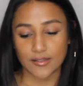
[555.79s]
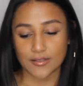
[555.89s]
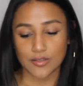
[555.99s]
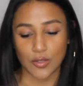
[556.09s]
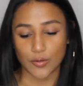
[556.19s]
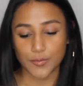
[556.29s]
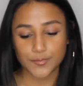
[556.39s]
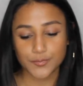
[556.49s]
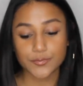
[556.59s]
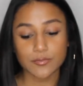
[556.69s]
and so
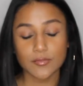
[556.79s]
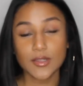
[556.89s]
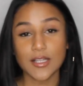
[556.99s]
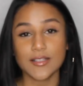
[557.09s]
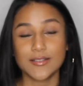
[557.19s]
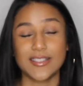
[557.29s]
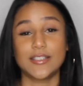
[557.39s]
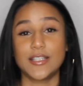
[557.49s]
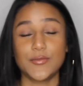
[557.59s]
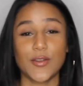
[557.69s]
the
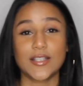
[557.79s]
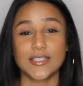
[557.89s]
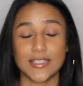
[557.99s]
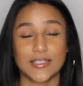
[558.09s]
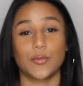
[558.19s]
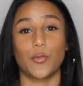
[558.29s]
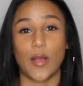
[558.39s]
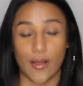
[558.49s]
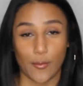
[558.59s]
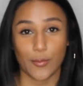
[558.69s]
defense needs
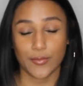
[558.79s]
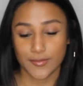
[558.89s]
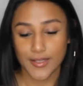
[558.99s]
help.